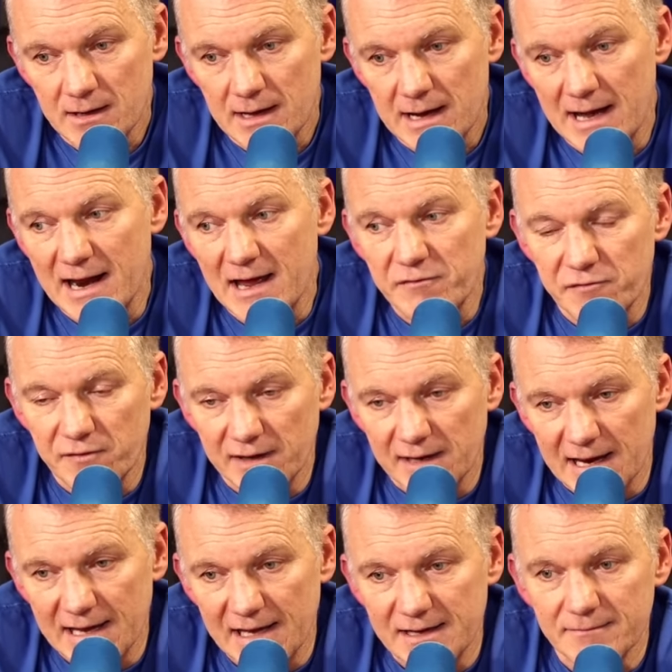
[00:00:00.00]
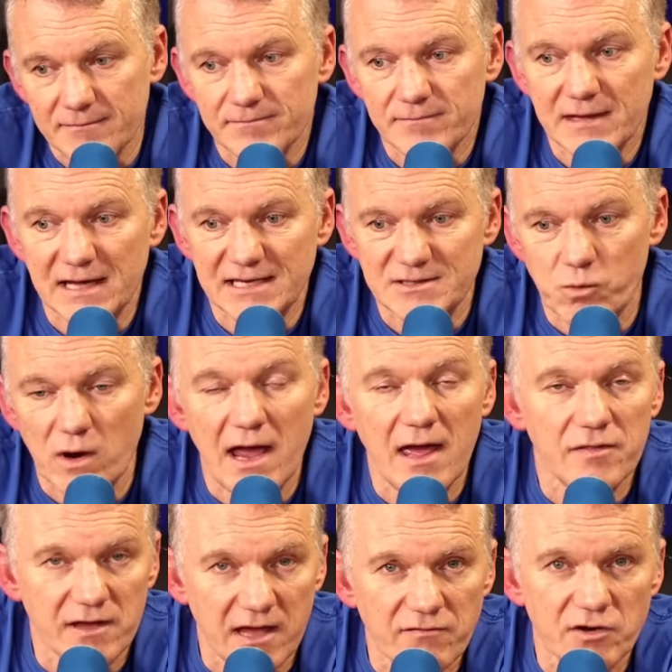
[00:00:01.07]
And I feel like it's
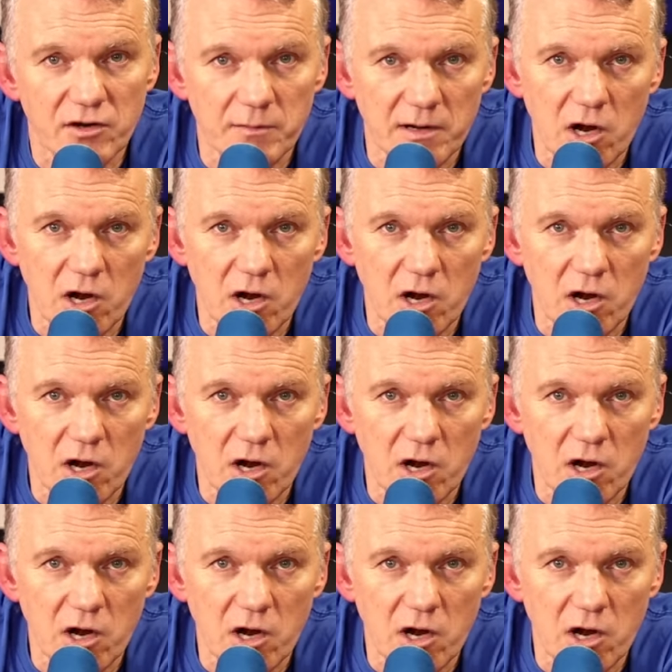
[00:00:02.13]
worth giving him